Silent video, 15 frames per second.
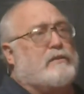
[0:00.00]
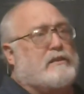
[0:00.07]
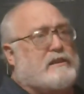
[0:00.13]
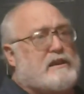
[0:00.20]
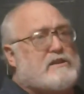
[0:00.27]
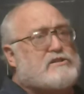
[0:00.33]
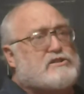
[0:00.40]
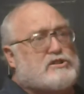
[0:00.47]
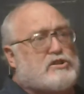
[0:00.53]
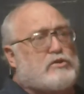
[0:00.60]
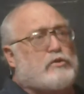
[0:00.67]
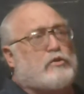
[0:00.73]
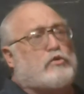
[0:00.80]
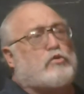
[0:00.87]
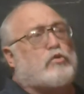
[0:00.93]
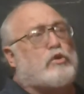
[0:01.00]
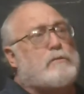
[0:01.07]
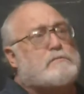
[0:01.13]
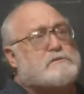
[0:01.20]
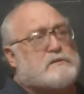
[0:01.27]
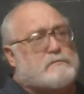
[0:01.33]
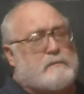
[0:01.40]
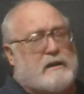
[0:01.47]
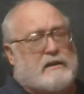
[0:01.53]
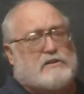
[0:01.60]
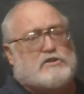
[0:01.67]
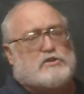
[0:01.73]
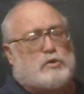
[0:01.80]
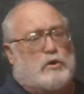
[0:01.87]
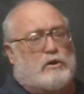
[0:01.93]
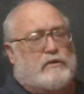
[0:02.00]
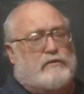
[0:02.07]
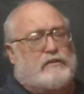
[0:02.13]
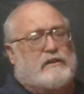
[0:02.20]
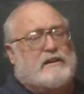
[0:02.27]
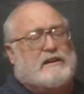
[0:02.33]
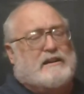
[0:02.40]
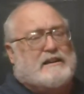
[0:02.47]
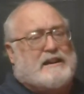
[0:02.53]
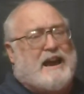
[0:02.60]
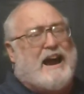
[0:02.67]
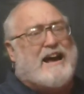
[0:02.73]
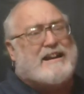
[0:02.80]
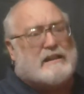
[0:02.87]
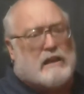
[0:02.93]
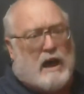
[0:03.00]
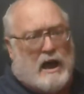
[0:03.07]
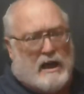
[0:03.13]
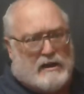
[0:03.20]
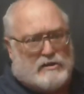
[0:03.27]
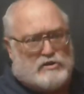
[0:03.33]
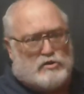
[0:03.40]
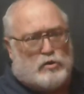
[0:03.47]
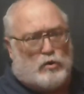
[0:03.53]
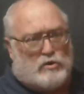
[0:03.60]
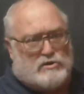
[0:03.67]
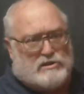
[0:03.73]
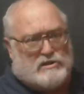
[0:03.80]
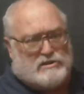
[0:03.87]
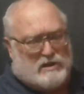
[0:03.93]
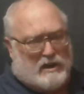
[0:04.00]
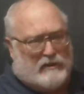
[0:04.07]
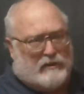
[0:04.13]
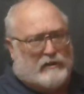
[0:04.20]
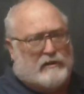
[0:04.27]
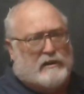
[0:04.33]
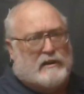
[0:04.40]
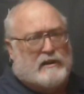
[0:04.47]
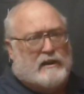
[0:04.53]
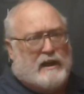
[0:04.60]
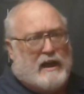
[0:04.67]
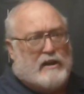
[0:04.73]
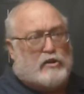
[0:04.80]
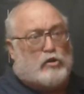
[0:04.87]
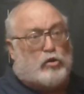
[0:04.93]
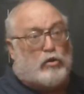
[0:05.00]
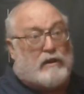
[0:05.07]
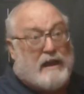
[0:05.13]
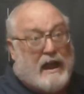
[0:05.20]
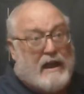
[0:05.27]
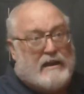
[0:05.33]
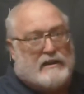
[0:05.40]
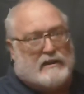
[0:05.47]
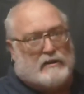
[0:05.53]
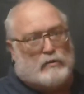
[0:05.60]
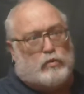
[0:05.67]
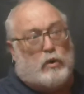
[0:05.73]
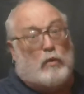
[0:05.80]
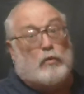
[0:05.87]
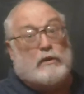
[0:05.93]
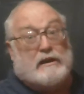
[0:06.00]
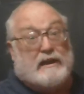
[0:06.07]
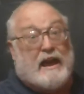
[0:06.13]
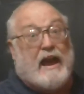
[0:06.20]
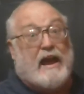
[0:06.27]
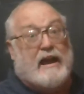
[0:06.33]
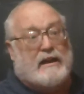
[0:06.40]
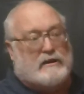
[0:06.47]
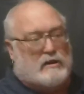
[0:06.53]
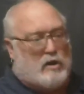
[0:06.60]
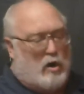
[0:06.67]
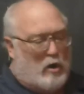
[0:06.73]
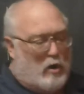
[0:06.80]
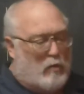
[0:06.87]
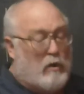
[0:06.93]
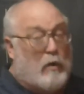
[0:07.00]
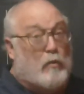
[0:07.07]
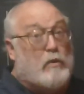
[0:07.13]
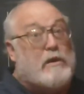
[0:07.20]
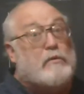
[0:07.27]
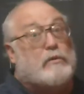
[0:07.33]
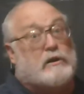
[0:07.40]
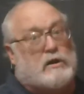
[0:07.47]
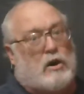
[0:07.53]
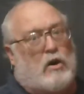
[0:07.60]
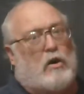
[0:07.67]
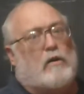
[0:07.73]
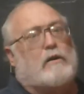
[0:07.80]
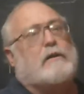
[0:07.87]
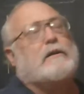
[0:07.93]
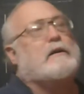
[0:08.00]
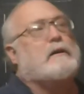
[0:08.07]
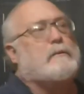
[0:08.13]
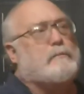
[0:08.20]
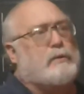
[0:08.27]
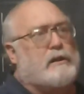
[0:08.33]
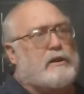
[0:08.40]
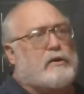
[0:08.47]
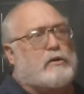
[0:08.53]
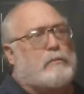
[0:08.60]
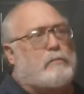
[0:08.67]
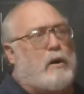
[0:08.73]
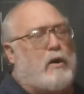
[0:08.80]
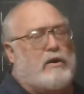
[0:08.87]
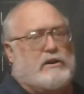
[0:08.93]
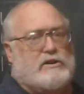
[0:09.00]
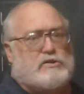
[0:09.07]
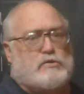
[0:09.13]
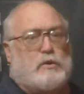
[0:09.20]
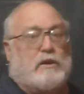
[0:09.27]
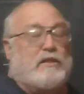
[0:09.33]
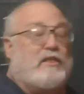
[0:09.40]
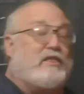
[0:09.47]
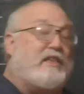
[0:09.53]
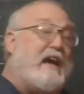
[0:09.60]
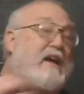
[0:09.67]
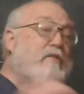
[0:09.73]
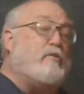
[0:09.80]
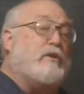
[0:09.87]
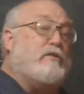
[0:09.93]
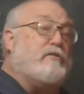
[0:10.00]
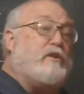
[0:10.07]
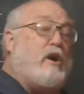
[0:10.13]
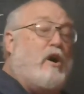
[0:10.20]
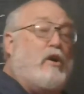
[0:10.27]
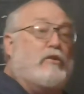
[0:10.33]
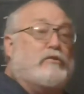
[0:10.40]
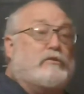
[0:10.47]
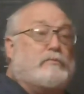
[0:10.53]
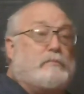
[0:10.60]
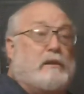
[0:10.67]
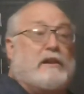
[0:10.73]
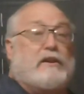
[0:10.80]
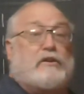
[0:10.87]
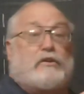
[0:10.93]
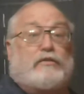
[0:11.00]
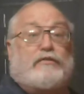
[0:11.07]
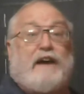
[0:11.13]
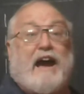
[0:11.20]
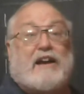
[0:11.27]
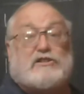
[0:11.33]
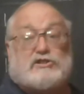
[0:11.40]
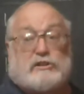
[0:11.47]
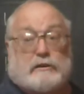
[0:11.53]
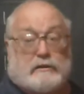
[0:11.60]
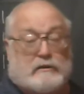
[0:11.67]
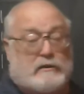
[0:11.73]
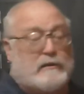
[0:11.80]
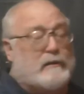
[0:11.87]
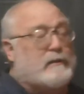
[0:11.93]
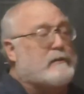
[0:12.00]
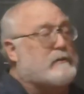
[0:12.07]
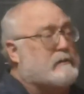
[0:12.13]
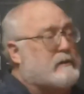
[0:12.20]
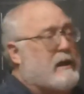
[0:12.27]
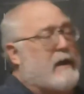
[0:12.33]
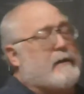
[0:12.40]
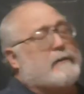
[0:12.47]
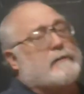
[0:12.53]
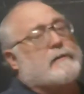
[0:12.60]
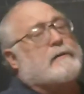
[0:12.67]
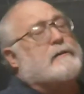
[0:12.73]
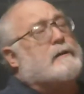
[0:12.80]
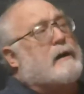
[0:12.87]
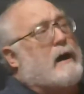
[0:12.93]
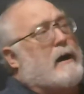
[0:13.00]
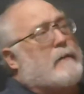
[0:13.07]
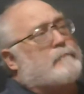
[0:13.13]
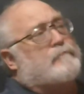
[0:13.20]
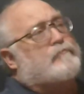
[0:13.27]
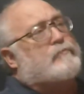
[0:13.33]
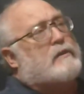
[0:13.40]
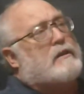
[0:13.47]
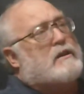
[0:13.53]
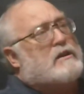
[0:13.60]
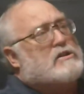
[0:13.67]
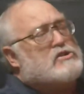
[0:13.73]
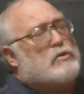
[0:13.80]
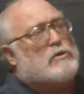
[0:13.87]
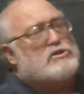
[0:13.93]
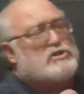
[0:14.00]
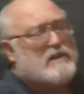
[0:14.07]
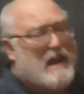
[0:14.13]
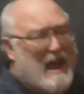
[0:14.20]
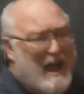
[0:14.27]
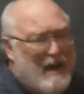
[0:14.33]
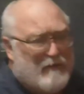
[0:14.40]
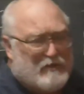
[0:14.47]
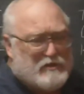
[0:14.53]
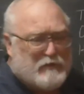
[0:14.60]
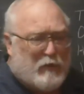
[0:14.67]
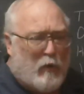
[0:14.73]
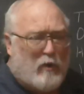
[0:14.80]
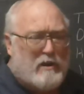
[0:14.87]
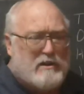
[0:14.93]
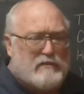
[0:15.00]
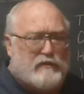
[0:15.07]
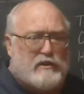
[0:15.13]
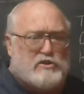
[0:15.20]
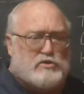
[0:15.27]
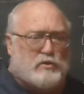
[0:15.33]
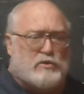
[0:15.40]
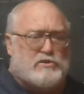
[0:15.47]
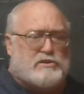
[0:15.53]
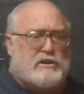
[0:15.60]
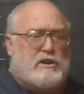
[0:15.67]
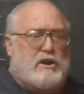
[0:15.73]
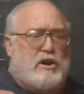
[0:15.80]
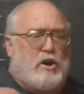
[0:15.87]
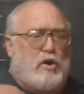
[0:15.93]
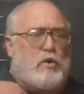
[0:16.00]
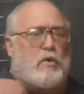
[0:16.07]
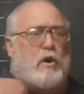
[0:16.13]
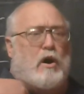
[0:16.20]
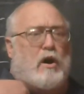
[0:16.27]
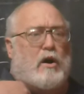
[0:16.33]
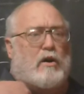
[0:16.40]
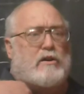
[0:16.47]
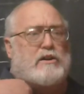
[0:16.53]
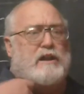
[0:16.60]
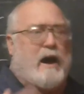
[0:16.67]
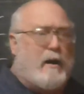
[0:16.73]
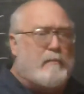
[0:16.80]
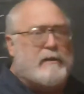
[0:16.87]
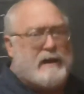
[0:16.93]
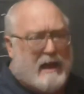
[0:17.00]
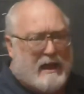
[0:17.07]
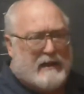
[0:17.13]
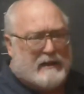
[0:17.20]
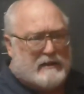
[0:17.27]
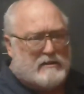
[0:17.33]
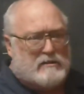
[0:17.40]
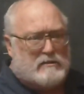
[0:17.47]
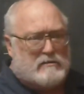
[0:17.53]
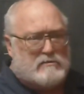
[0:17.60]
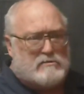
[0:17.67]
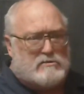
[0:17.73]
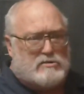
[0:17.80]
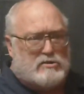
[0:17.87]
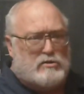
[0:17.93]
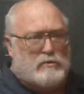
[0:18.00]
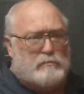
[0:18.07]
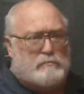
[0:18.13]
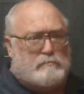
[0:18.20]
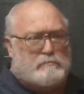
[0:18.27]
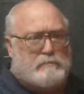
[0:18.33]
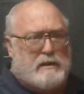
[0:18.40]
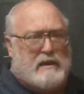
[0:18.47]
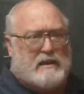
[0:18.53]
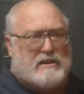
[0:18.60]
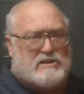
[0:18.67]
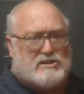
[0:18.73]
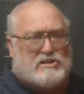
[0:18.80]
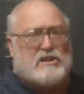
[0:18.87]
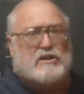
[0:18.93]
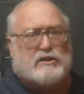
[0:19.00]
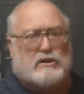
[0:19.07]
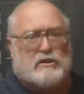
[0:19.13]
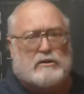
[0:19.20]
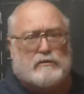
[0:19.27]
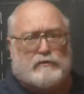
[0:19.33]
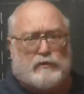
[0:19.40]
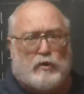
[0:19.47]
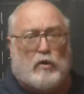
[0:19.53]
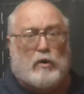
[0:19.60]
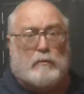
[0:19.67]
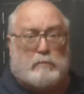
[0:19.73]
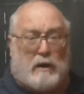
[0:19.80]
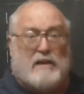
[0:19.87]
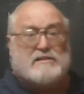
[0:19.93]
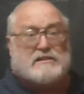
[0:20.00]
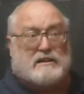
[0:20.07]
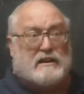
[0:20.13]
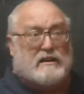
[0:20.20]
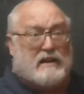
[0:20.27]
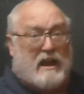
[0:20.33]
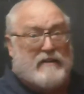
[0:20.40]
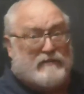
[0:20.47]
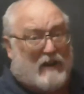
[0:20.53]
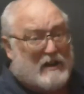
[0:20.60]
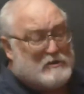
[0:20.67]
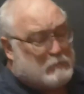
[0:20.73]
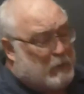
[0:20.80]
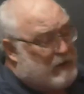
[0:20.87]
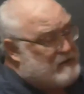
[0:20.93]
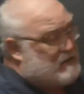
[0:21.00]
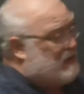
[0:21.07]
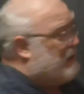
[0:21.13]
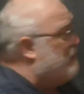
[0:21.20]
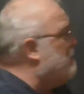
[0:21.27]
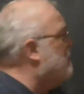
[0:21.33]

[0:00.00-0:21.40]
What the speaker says: These 2 groups of men sort of catalyzed towards each other and created what we would call political parties, what they would have called political faction. Okay? So what you'd have is 4 individuals who are nominated to be considered for president and vice president.